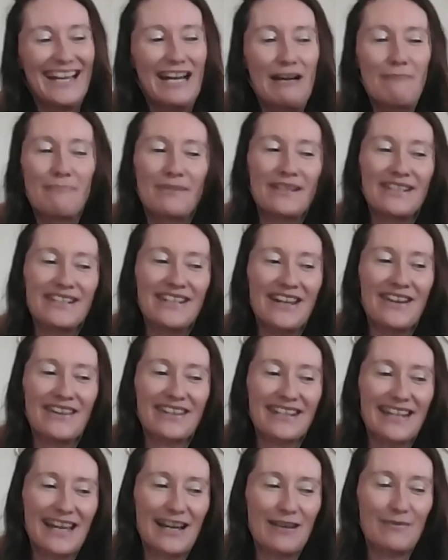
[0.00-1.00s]
But, you know, it
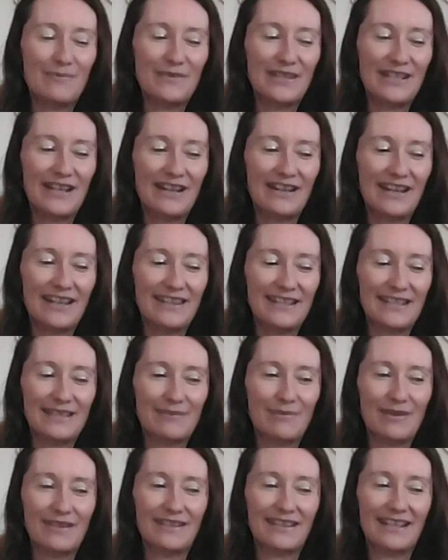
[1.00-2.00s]
can help, you know, like this
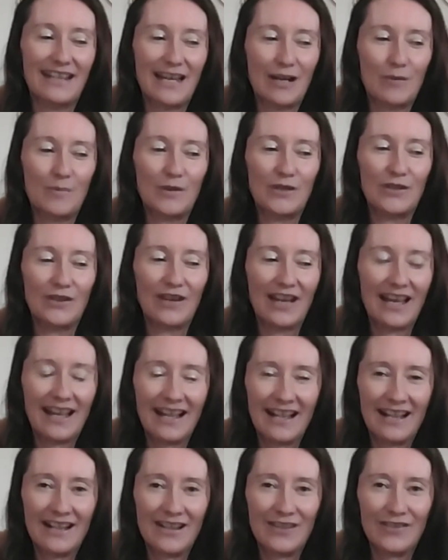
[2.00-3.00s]
one can help in your
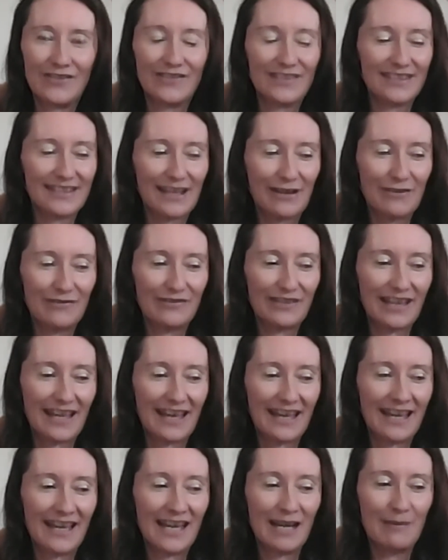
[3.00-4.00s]
health,
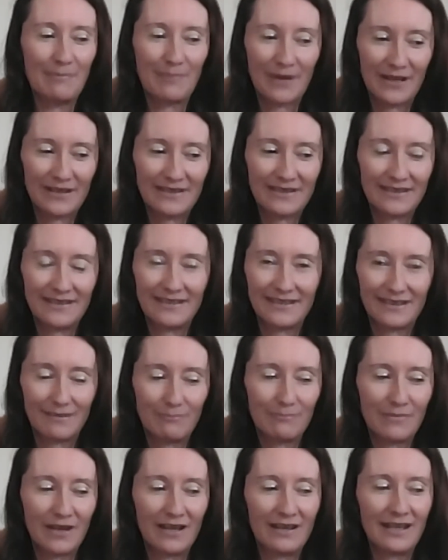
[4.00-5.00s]
self-care, abundance of
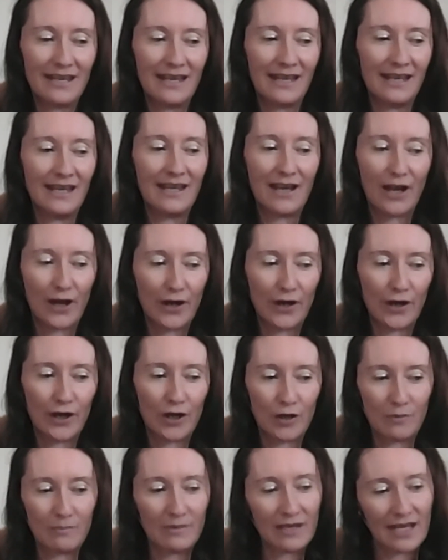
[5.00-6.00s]
money,
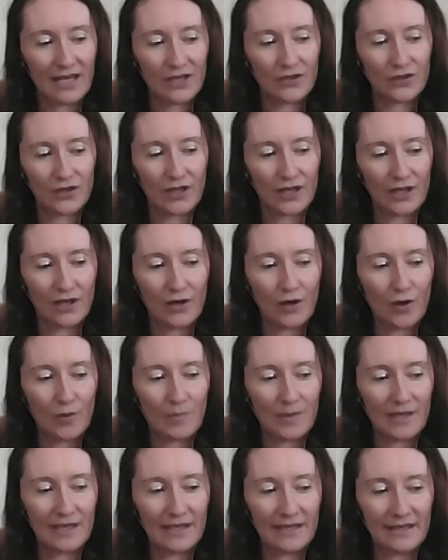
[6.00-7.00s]
home, leisure,
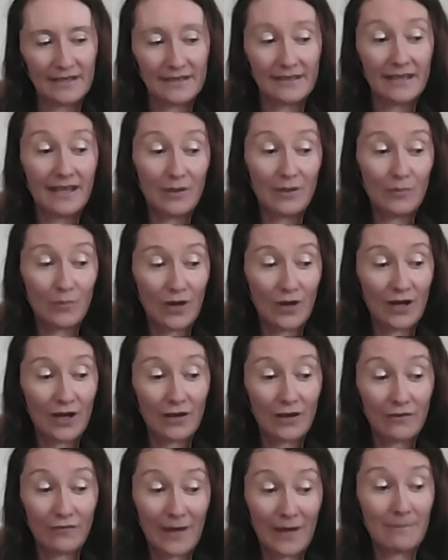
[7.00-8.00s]
hobbies,
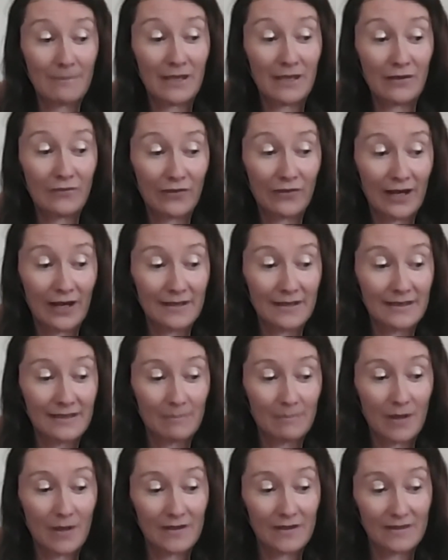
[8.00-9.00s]
work, family, friends,
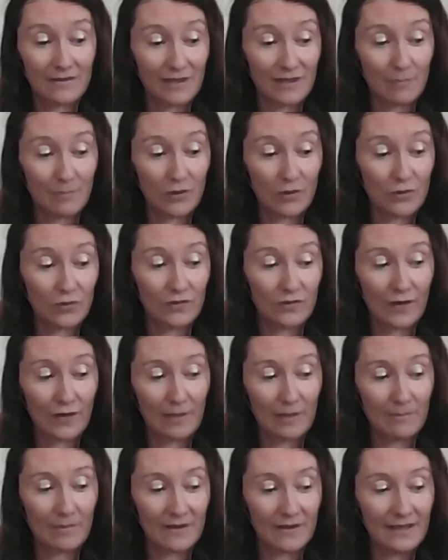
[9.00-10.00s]
personal spiritual
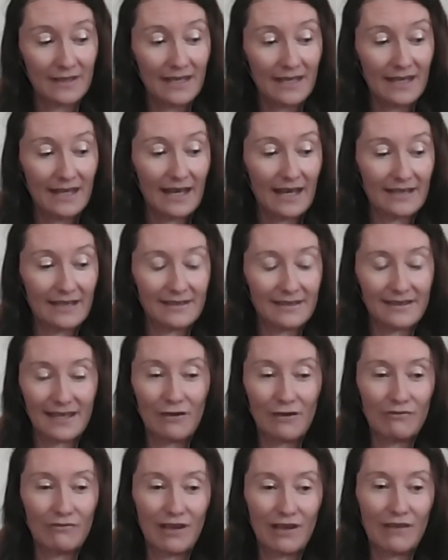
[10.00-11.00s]
development, and
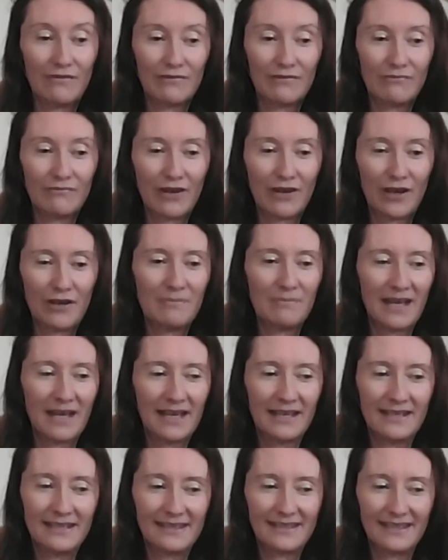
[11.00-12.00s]
self-love and
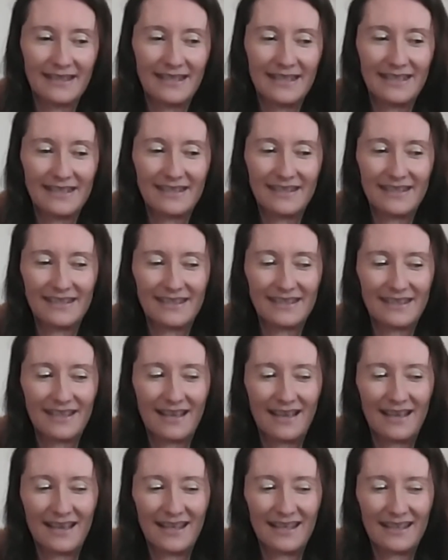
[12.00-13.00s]
romance. And it's just
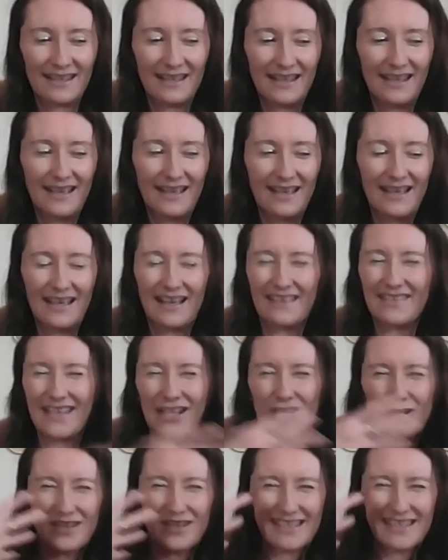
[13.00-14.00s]
like, and then
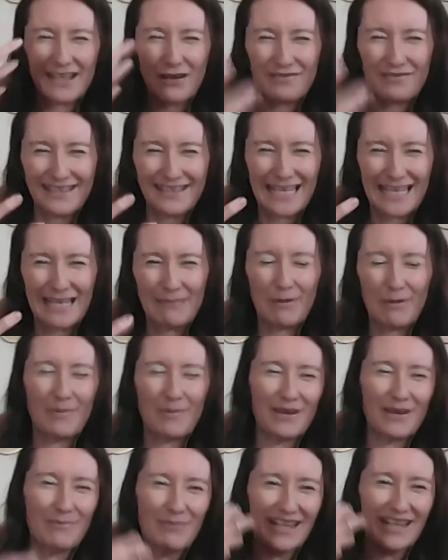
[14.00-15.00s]
you can delve deeper
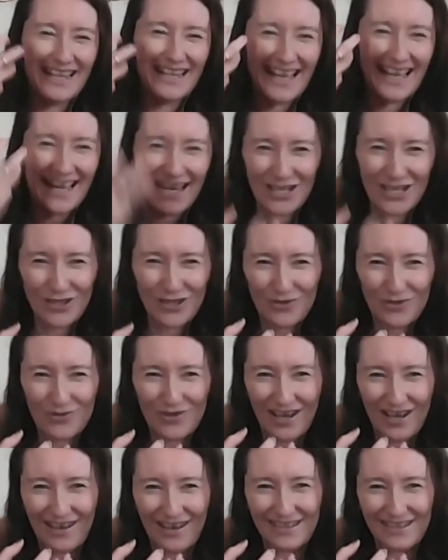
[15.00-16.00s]
by bringing angel
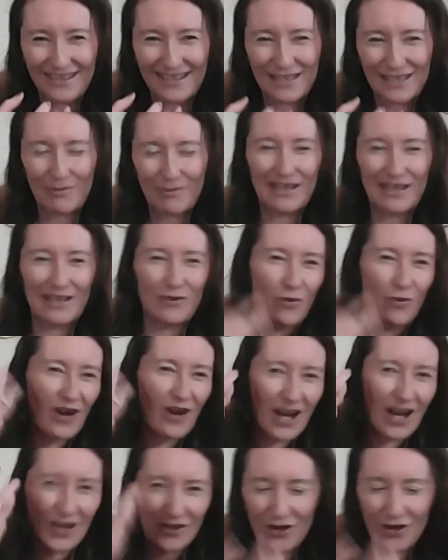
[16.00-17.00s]
cards into it or
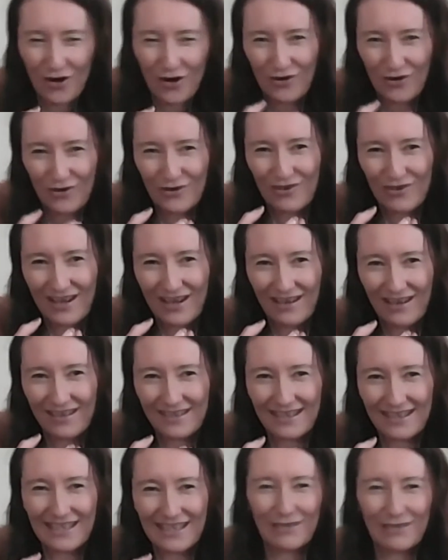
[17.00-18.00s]
other oracle cards
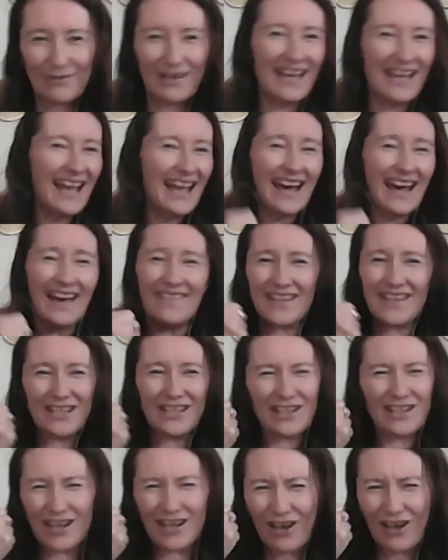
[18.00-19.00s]
into it. And then you're
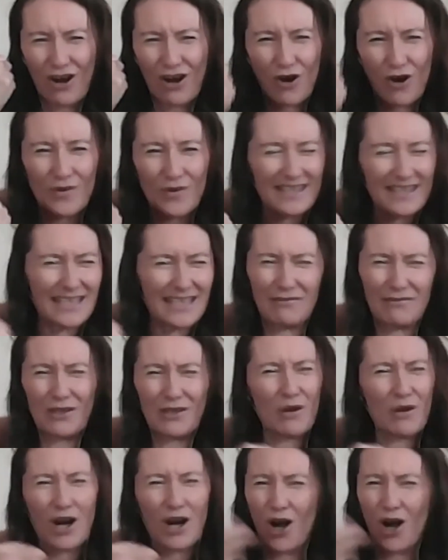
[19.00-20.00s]
like, oh, it's giving you
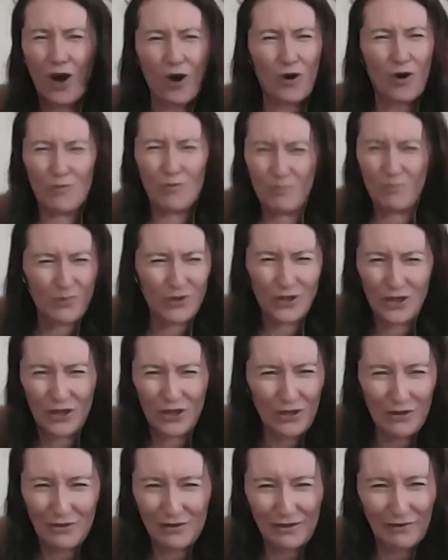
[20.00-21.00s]
a whole
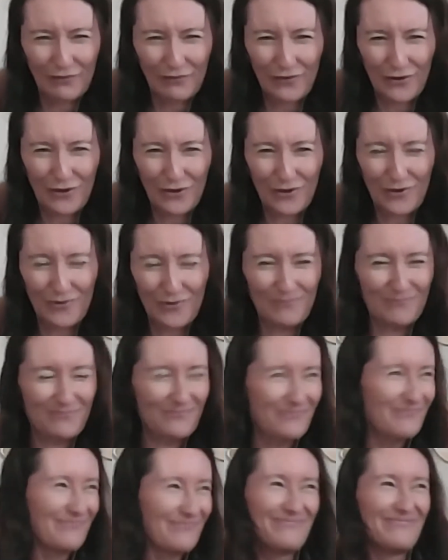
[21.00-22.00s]
beautiful,
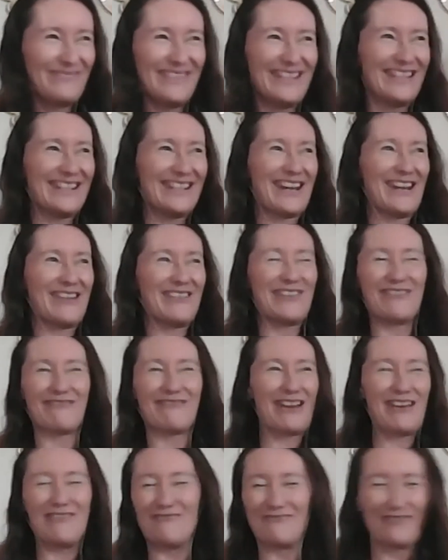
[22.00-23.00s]
you know, your
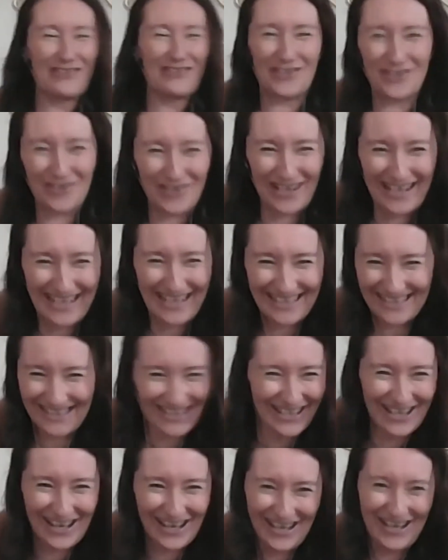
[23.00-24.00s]
own retreat
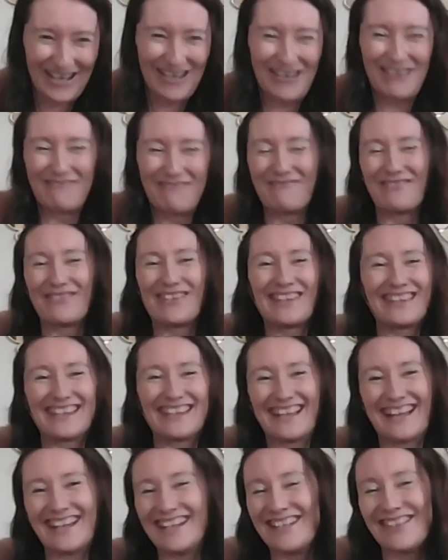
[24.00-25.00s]
at home with the
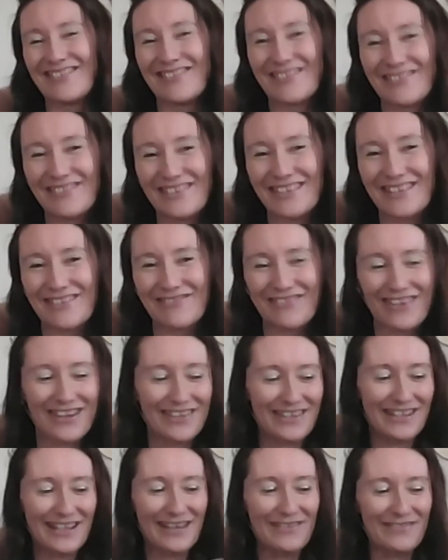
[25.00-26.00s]
angels, which is
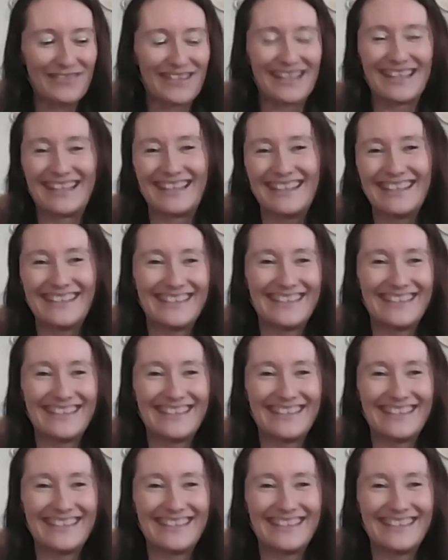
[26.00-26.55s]
rather lovely.